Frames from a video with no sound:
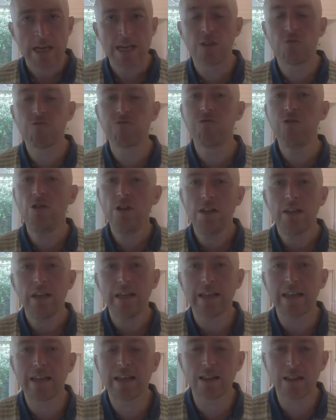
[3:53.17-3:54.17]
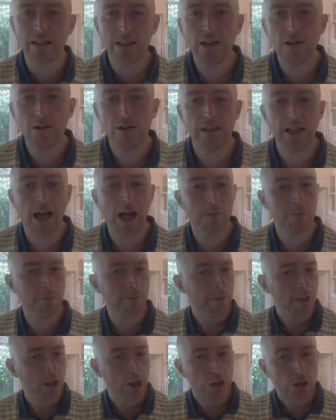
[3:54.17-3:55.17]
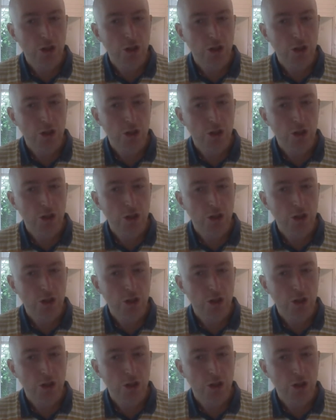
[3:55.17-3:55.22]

It really cleared up